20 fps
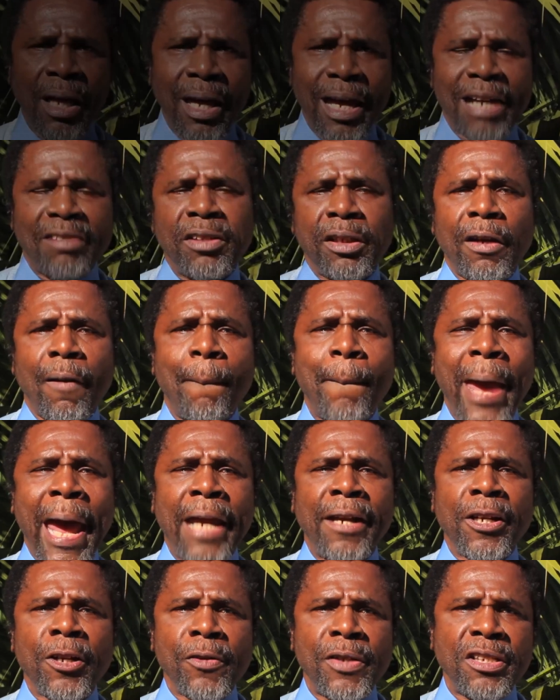As the
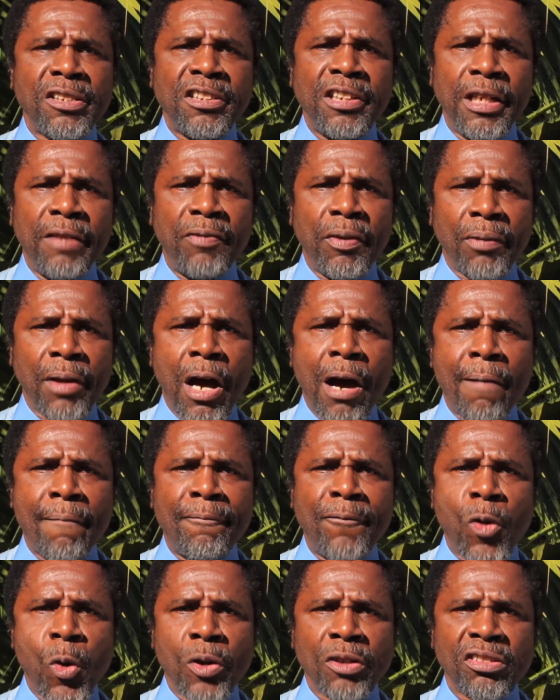commander-in-chief of the armed
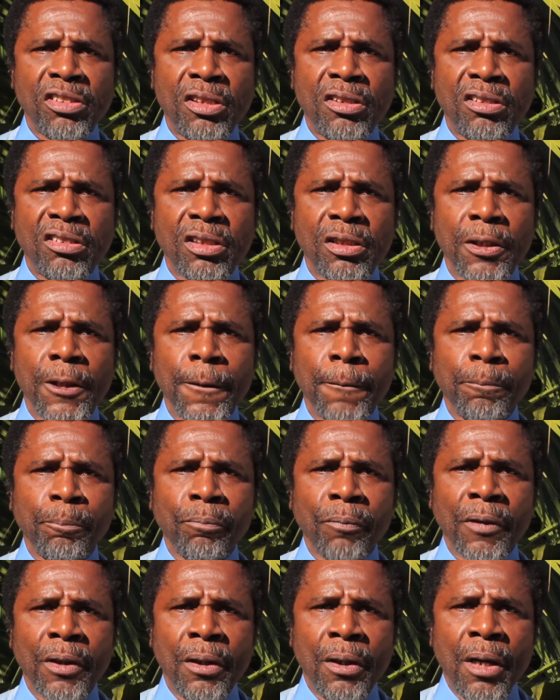forces,
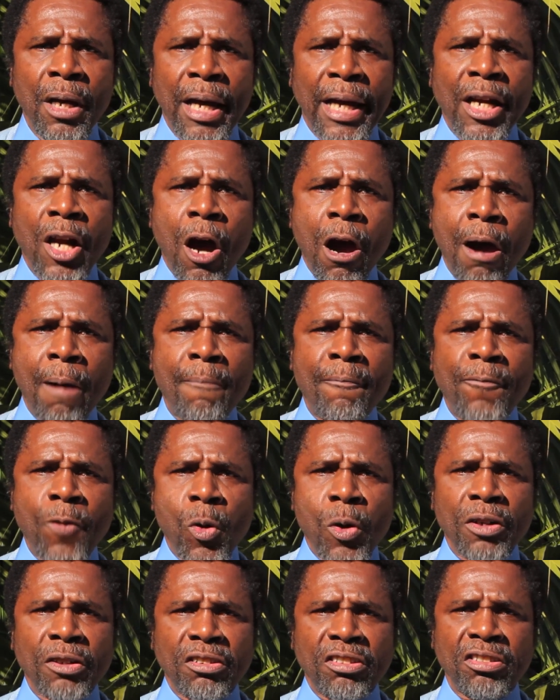an armed
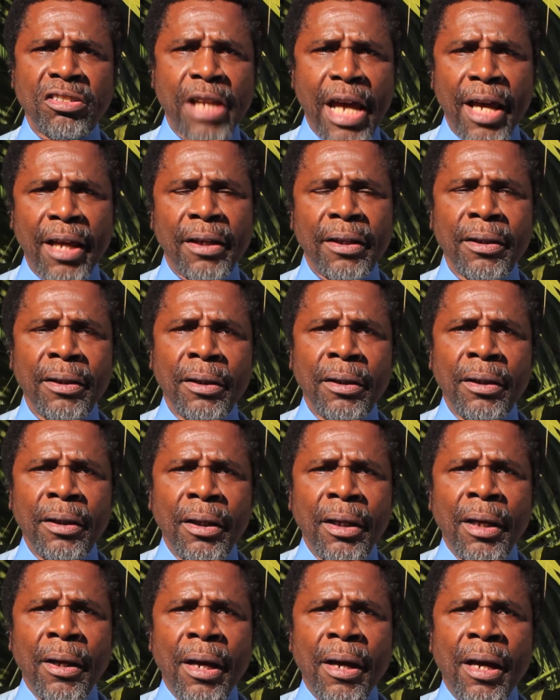force that
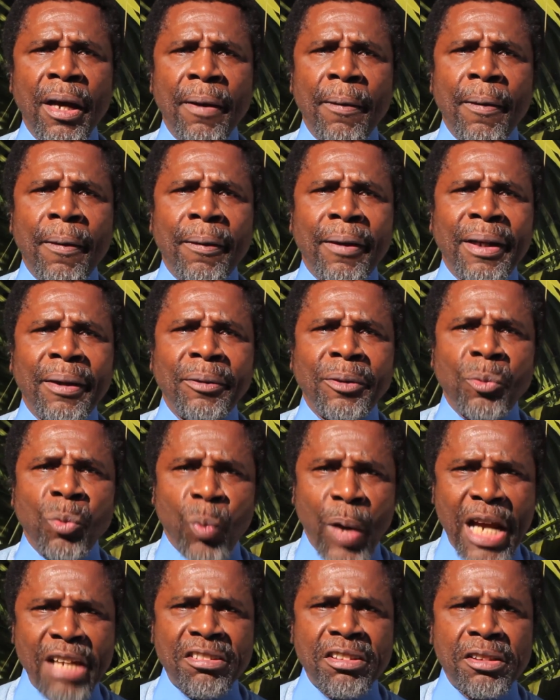
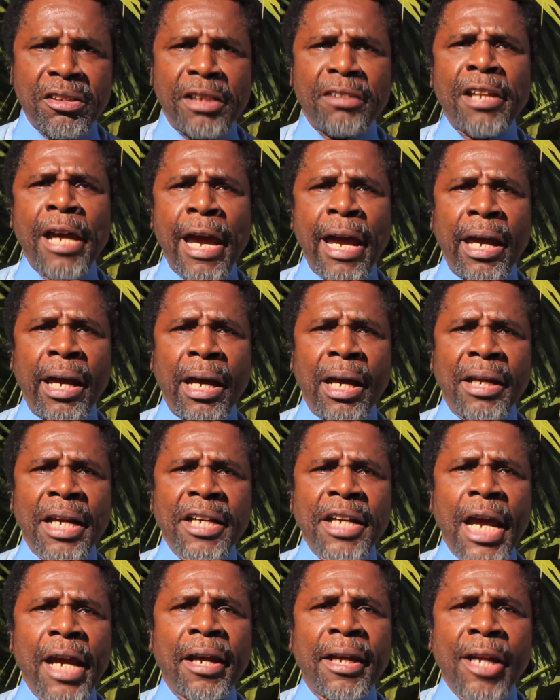raises this hand
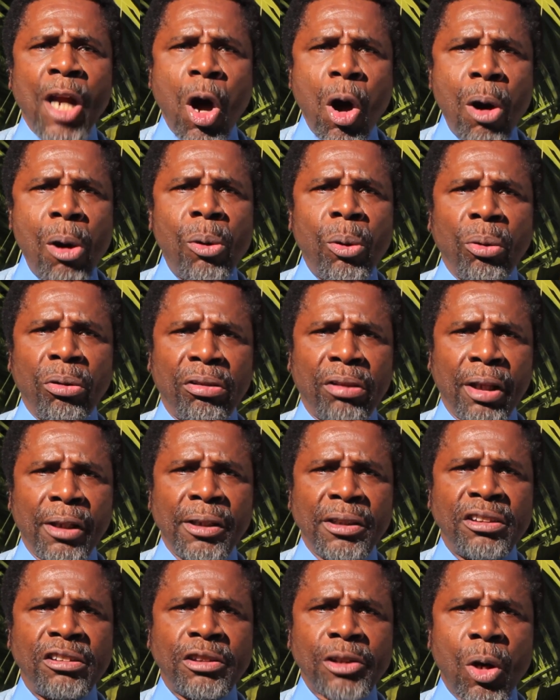and take an oath,
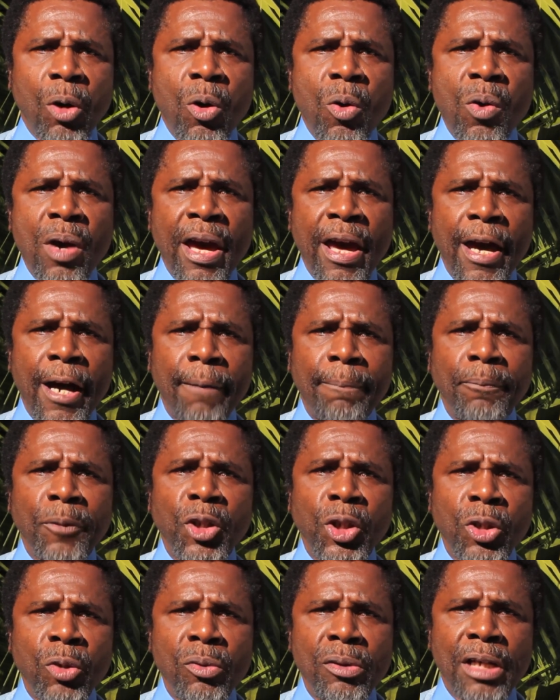so help
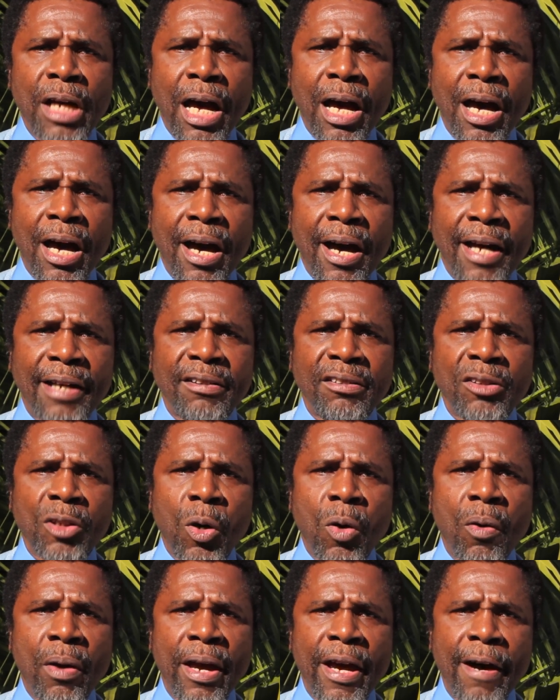you God,
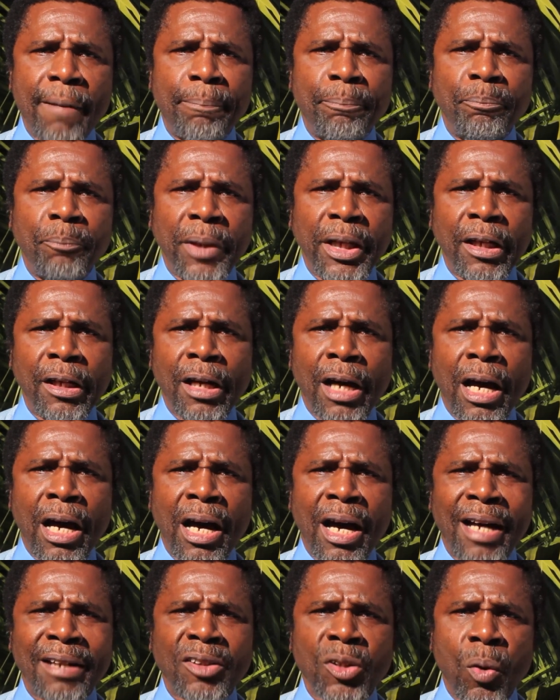so help me
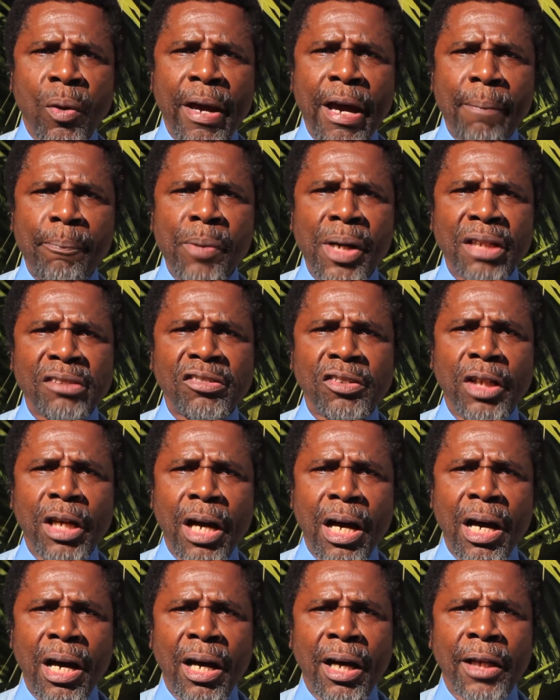God, so help us
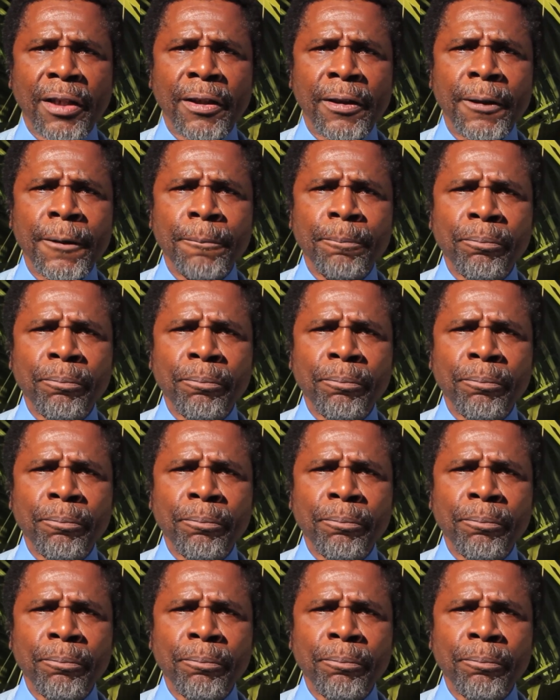God,